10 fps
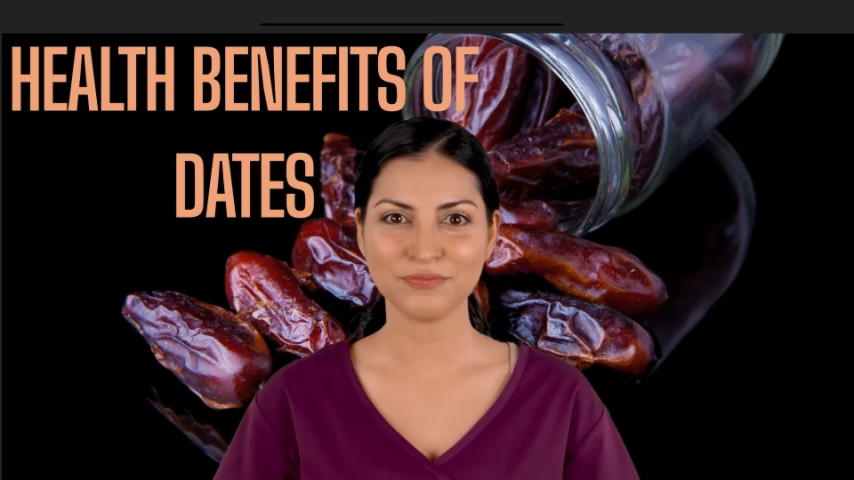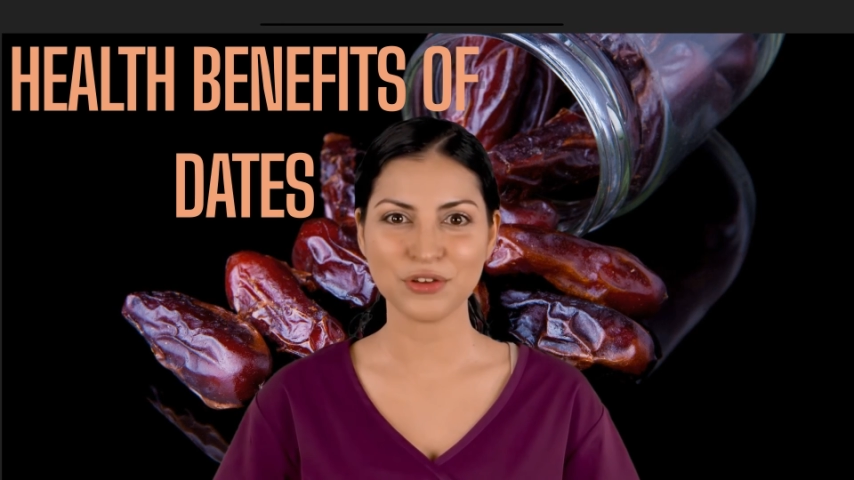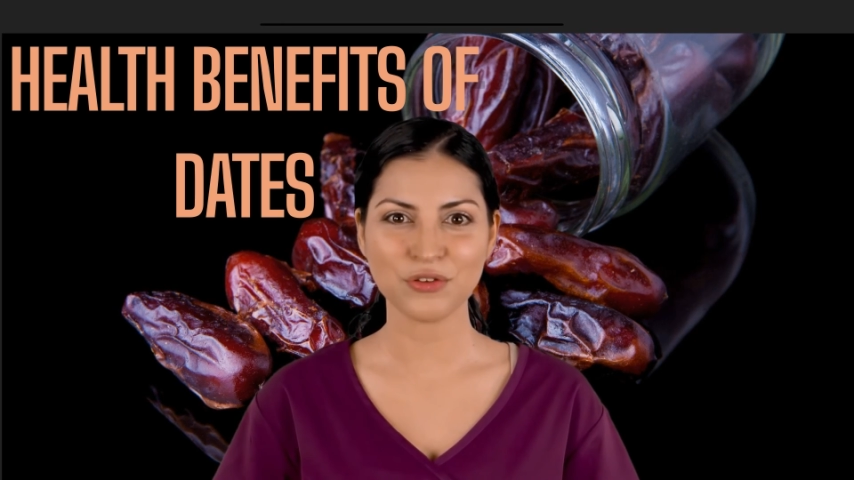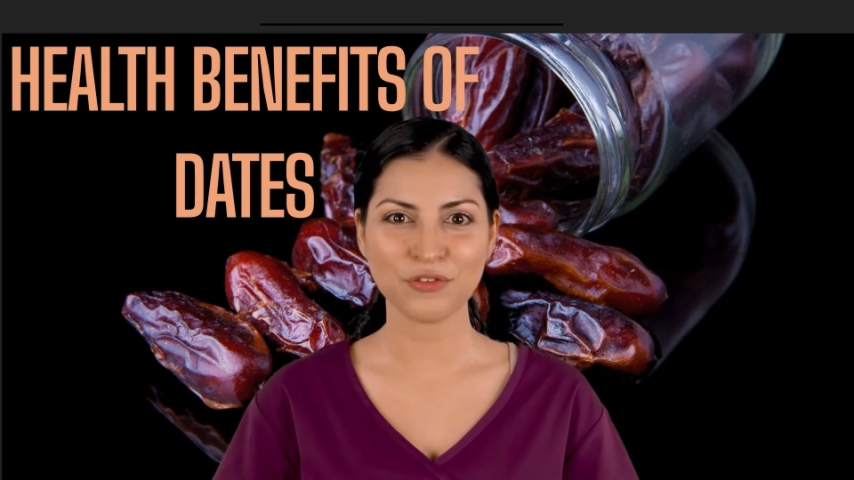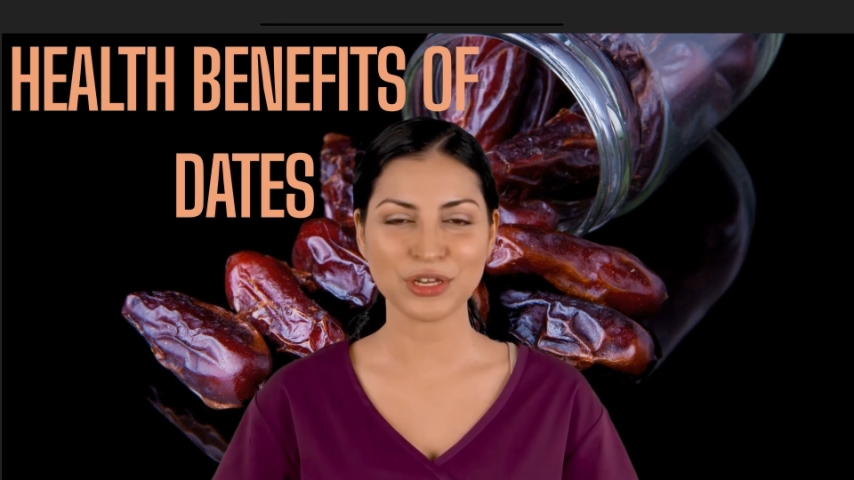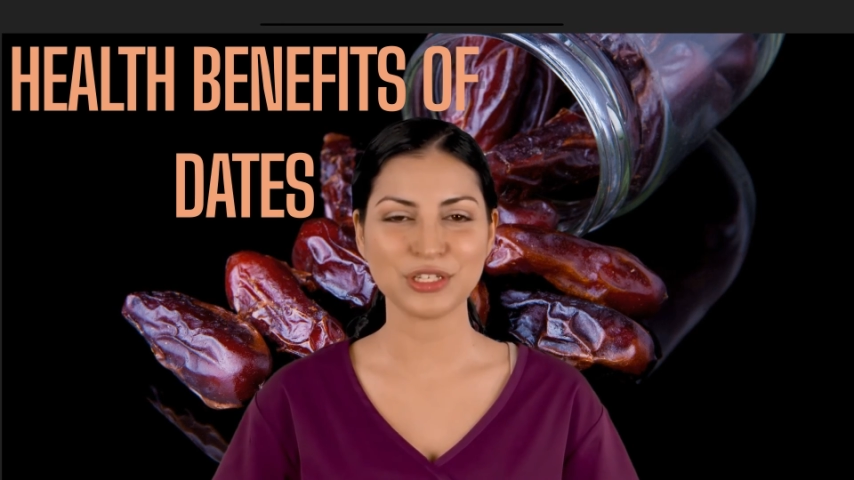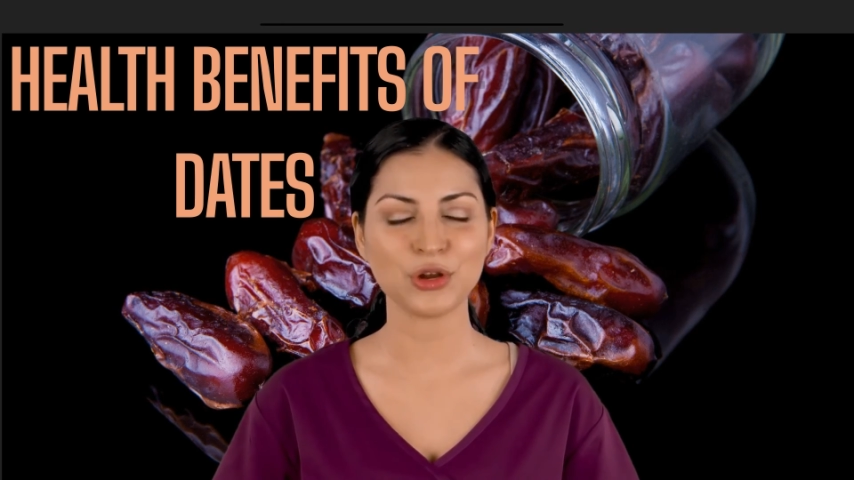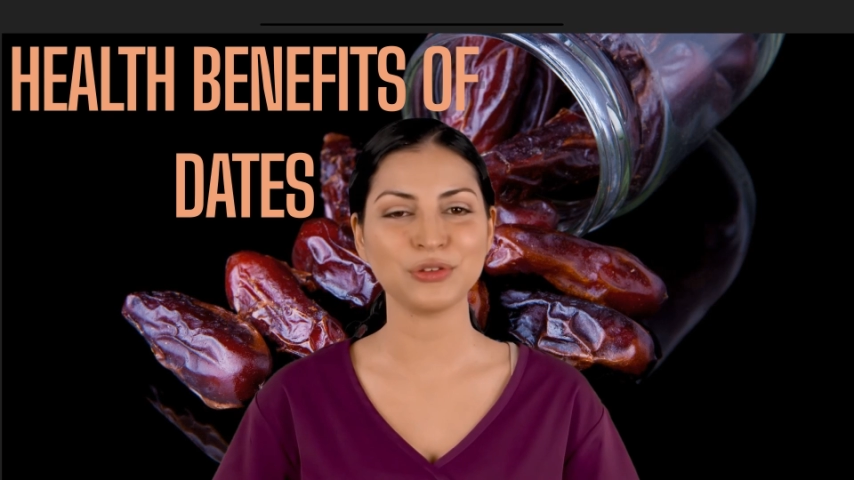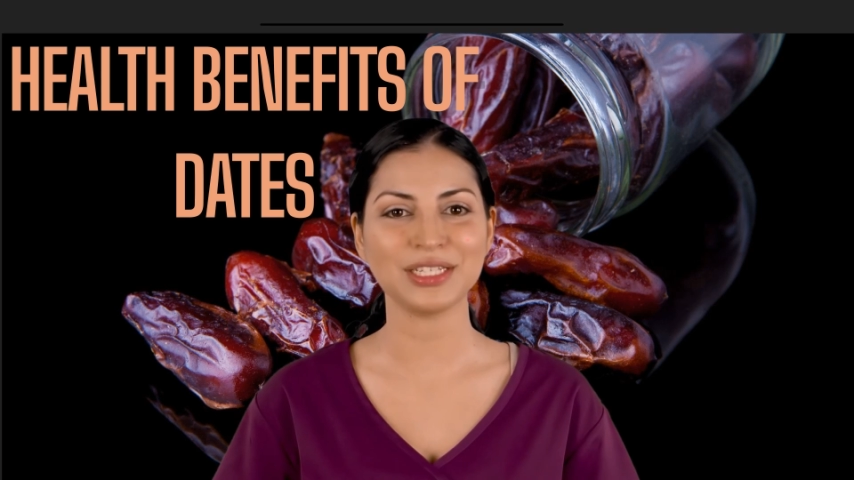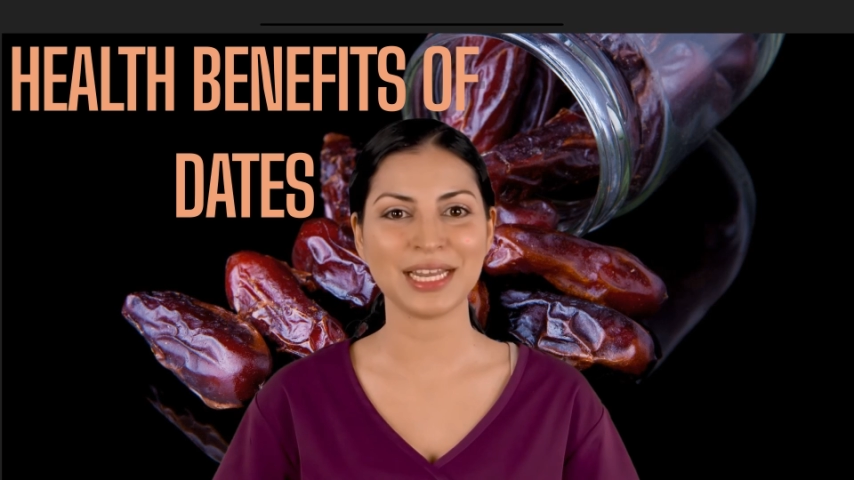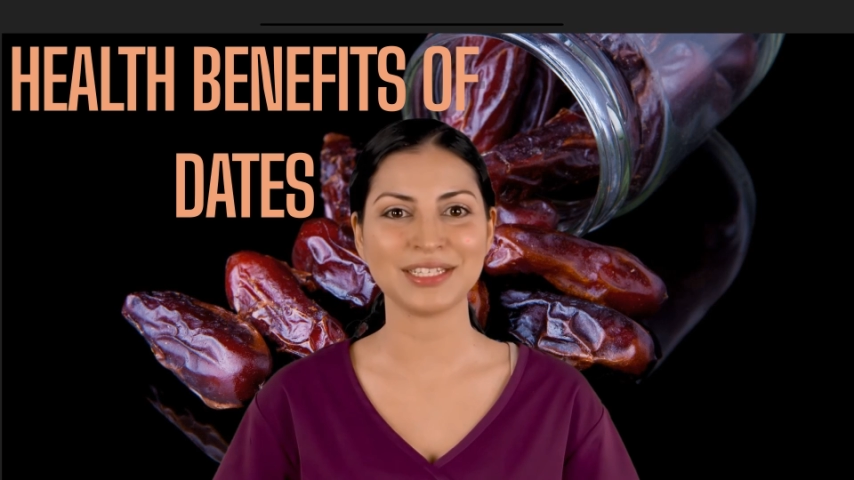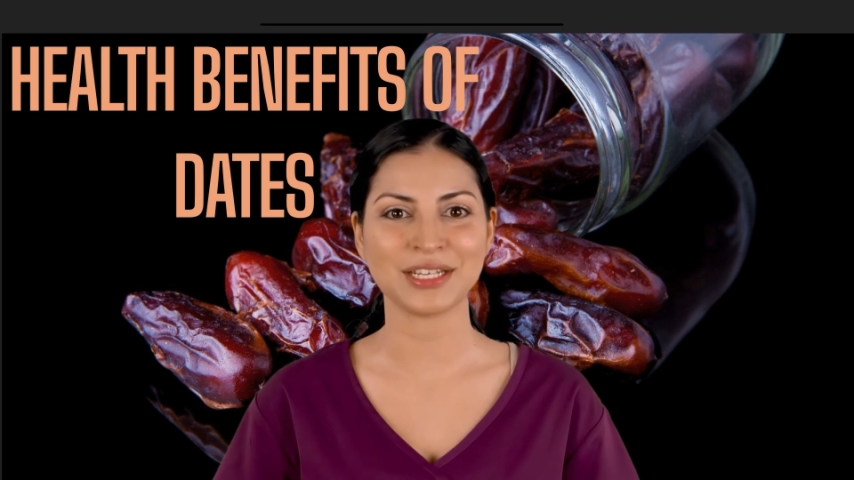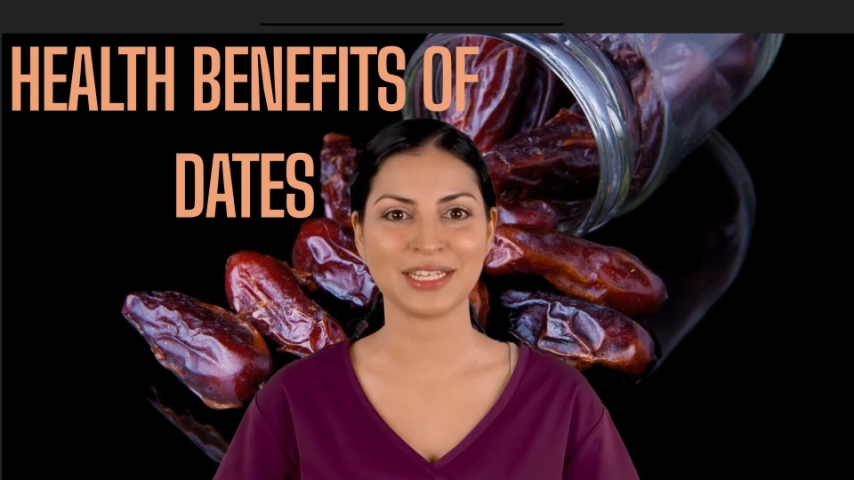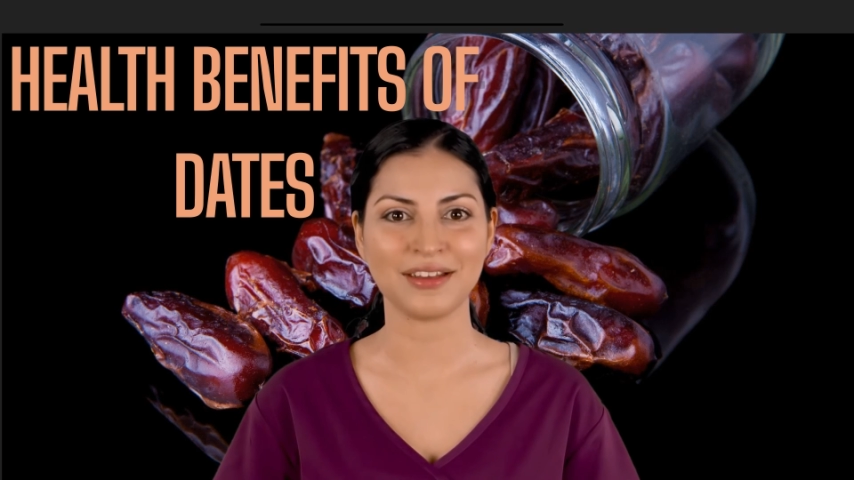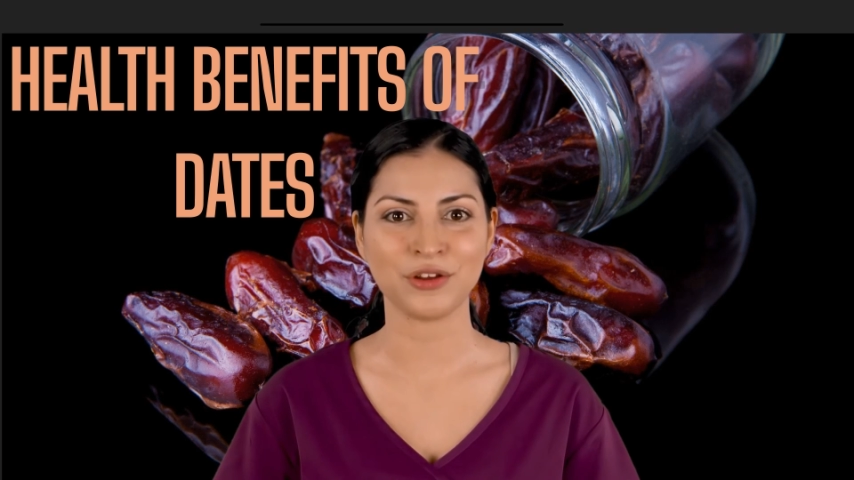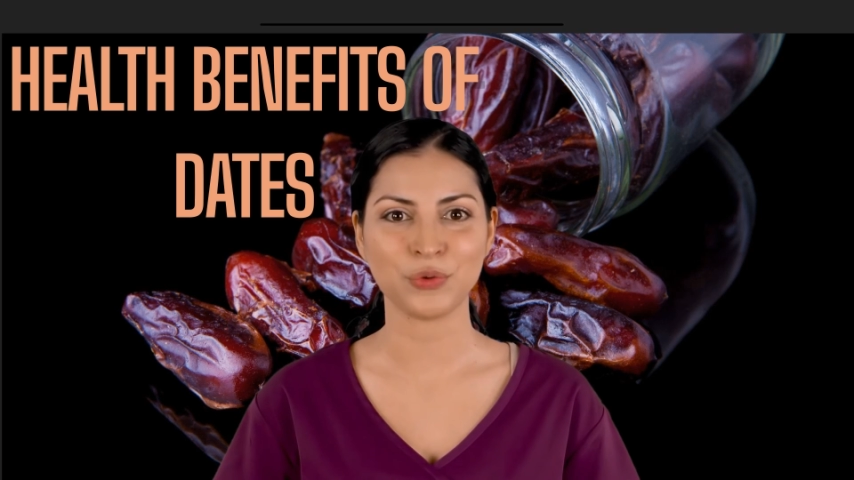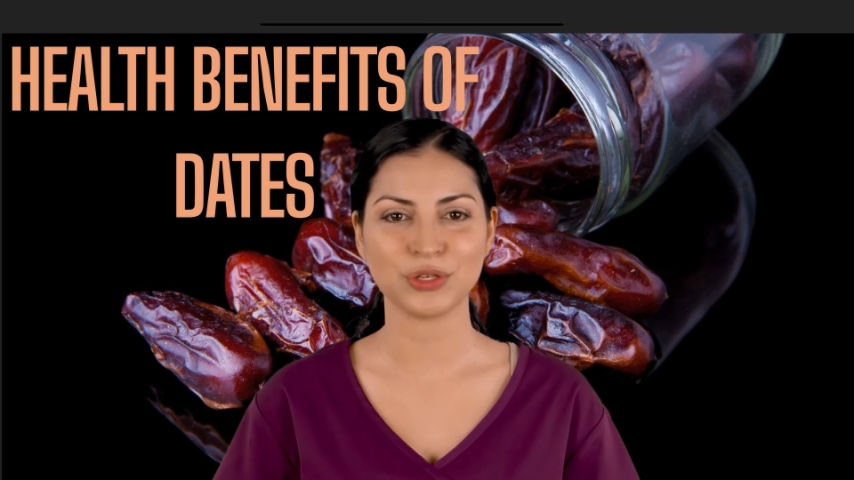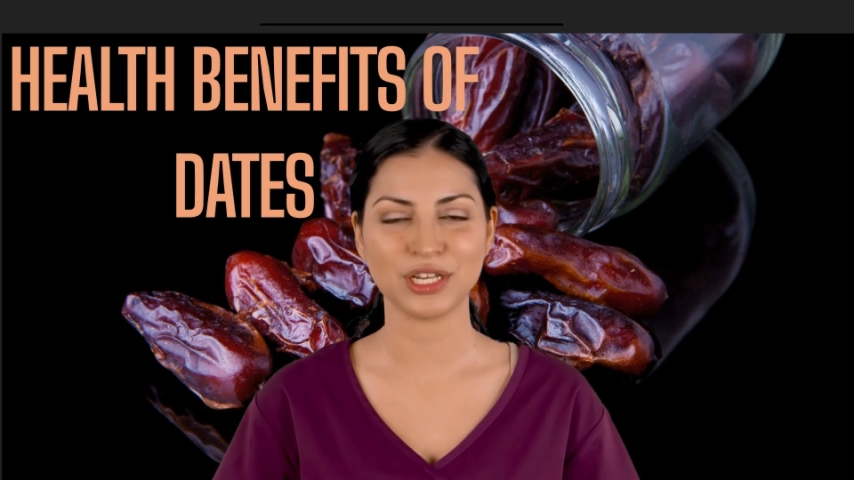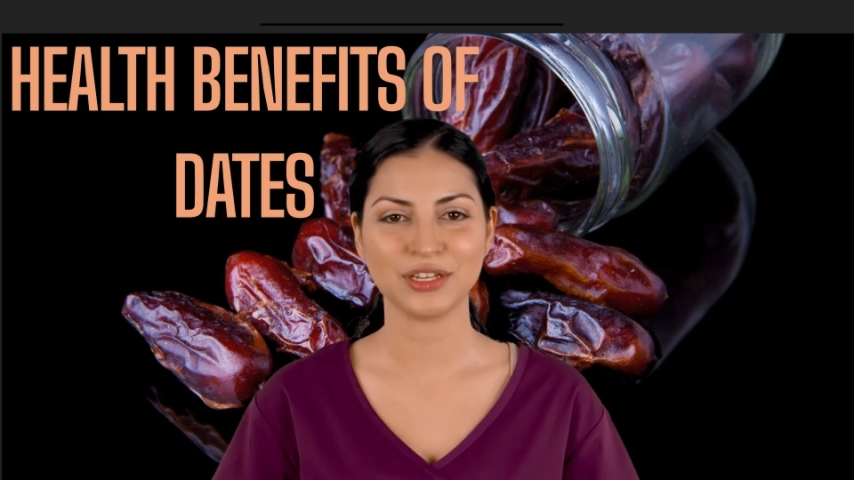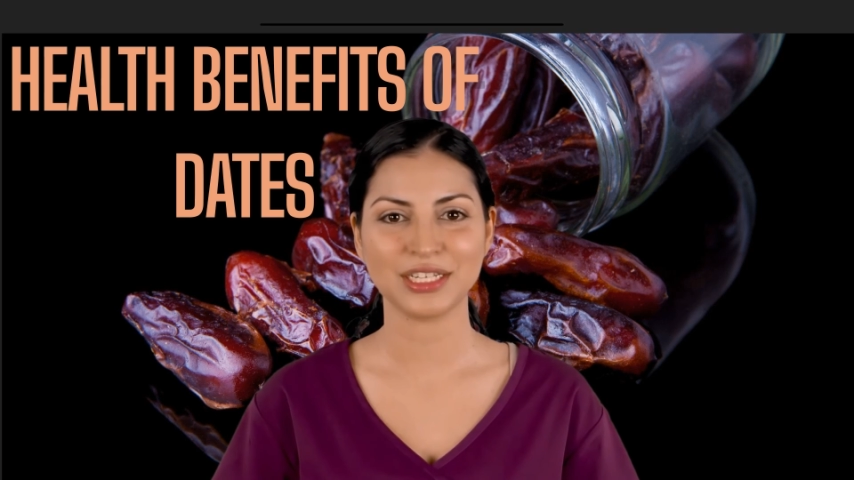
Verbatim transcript: Feel free to contact us if you want us